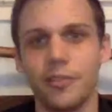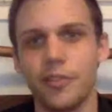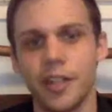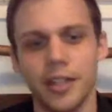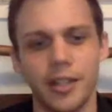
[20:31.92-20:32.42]
if
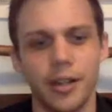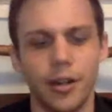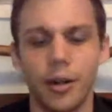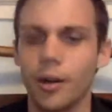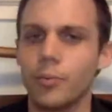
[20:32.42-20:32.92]
they
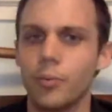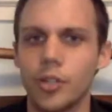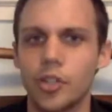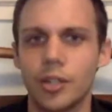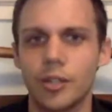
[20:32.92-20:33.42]
are on one
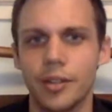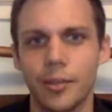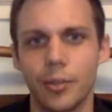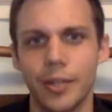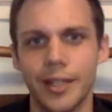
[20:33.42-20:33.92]
channel and they
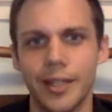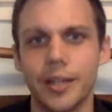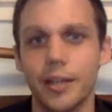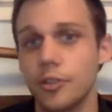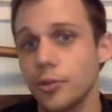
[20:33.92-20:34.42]
want to get
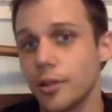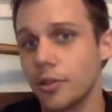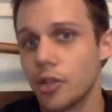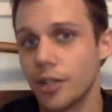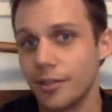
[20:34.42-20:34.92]
onto another
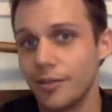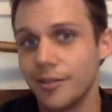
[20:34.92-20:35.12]
channel